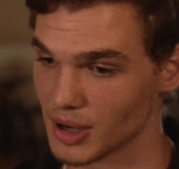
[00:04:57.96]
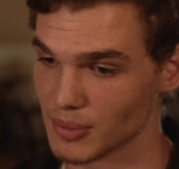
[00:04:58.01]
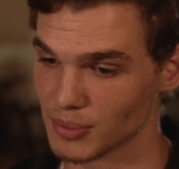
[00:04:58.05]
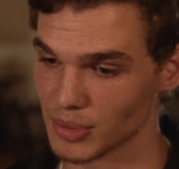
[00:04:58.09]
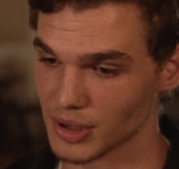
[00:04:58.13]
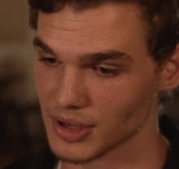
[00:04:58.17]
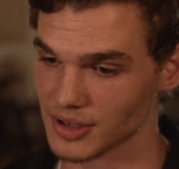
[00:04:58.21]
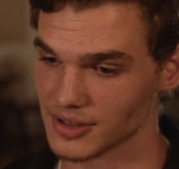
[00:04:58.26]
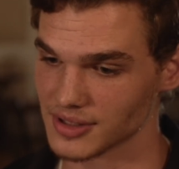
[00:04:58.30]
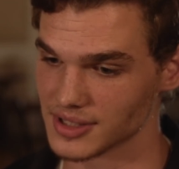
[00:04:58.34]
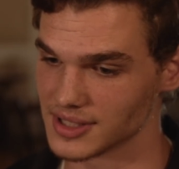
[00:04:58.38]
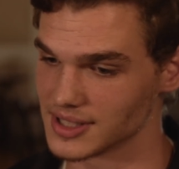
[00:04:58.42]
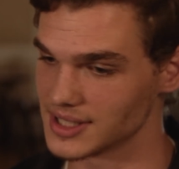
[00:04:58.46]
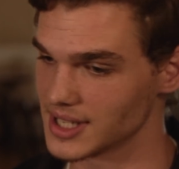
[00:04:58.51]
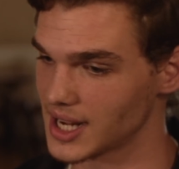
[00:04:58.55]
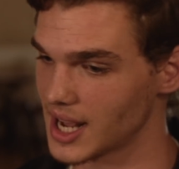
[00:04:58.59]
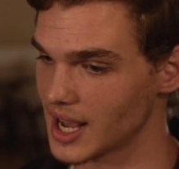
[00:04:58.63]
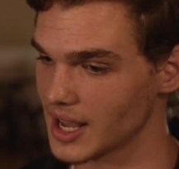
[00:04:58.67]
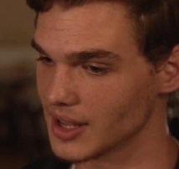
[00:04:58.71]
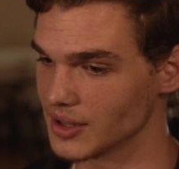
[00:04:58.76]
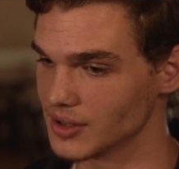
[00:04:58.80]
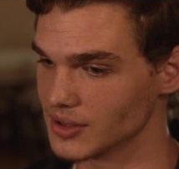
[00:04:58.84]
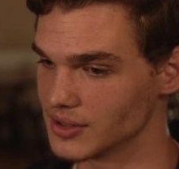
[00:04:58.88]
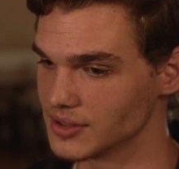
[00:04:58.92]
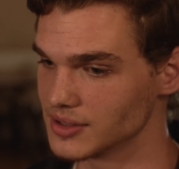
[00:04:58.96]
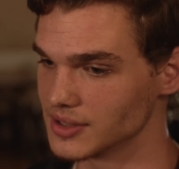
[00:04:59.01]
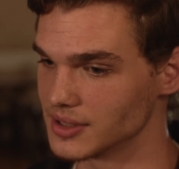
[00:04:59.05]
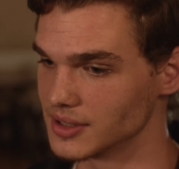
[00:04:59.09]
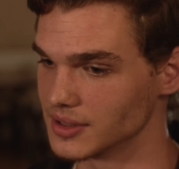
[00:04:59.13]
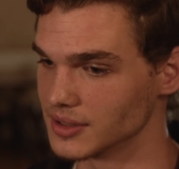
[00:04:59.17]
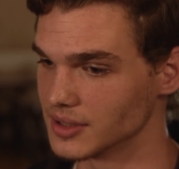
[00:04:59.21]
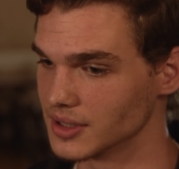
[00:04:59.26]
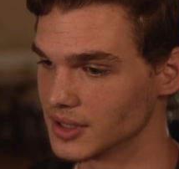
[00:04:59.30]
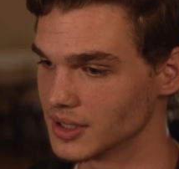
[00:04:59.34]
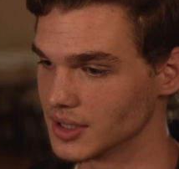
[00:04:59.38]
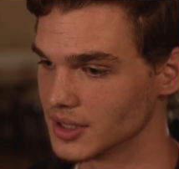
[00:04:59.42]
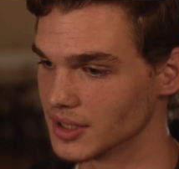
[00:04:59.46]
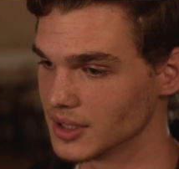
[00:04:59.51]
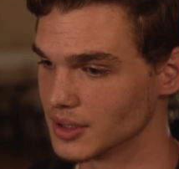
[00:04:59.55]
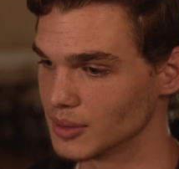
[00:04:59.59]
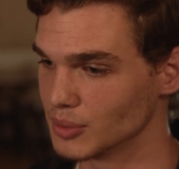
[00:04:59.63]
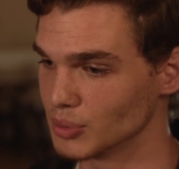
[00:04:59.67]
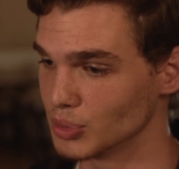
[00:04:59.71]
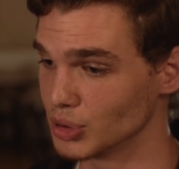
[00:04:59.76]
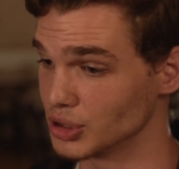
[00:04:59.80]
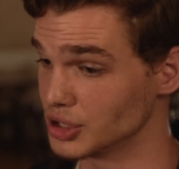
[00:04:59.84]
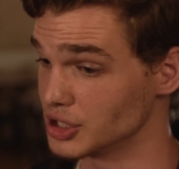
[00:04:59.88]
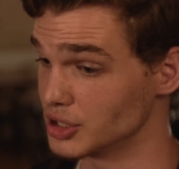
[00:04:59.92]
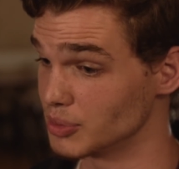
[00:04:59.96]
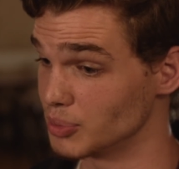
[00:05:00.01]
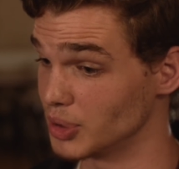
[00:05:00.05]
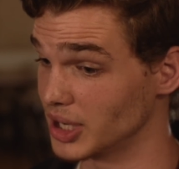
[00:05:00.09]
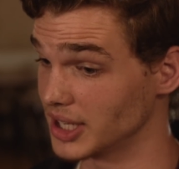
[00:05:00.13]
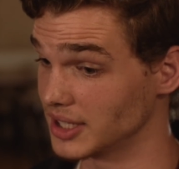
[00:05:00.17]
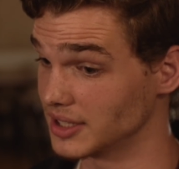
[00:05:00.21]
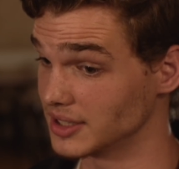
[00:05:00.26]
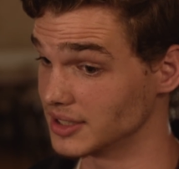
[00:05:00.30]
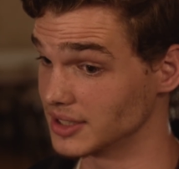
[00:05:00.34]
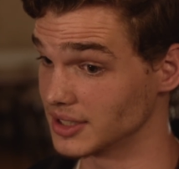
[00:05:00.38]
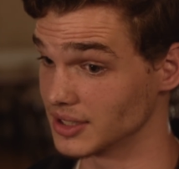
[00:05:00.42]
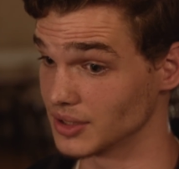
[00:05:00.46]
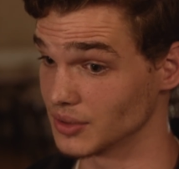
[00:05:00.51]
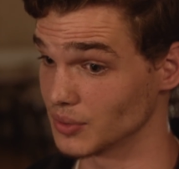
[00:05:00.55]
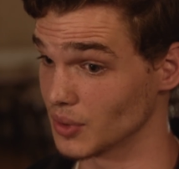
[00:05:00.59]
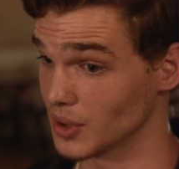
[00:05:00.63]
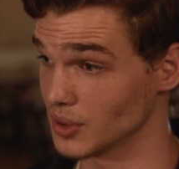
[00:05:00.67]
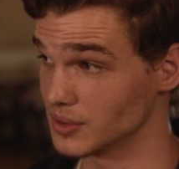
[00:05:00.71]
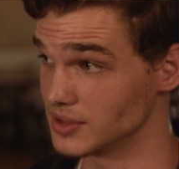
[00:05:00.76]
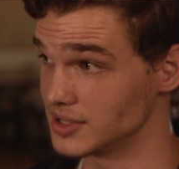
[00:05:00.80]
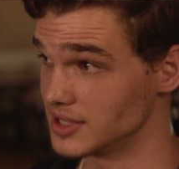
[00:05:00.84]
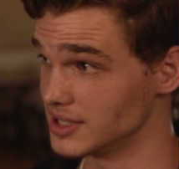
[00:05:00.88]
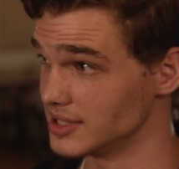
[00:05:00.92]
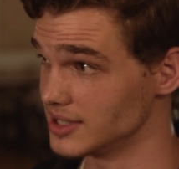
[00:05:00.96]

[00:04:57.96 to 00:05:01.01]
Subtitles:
numbers and dials and pushed a button and the rose